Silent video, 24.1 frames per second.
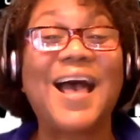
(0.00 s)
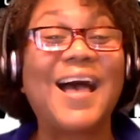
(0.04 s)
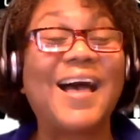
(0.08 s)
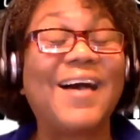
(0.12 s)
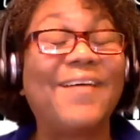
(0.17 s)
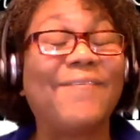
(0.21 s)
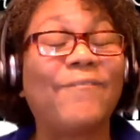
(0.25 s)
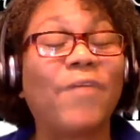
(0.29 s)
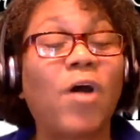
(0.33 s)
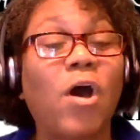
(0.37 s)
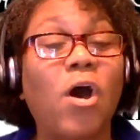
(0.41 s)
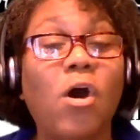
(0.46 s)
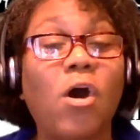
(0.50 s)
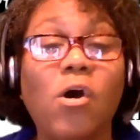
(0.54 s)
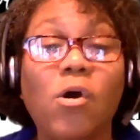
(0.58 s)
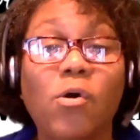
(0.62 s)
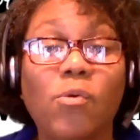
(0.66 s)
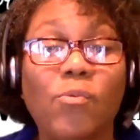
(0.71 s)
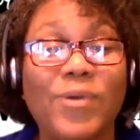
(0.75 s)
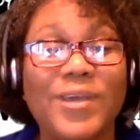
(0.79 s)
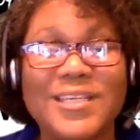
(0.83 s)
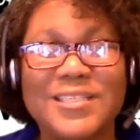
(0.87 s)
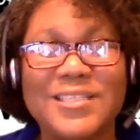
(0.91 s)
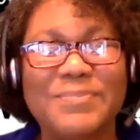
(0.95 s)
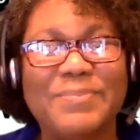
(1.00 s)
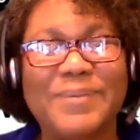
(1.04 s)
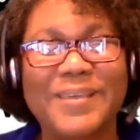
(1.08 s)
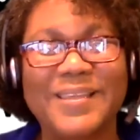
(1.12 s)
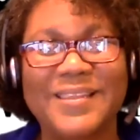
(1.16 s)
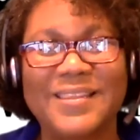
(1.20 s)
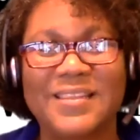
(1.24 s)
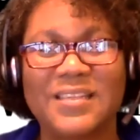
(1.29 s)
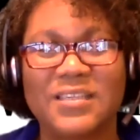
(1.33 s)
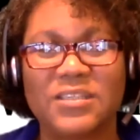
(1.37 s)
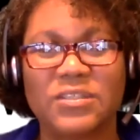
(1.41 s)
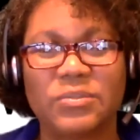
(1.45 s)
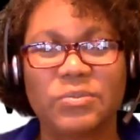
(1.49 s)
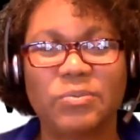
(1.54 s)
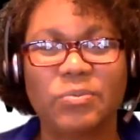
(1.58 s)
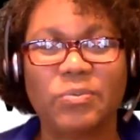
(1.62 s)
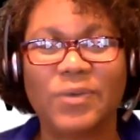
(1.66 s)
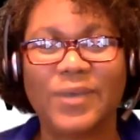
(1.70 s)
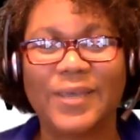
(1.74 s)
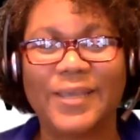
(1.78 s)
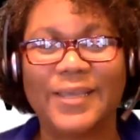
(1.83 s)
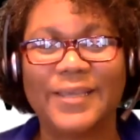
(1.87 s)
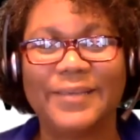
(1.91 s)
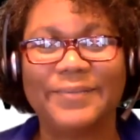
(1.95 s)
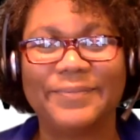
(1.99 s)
I've always been this way.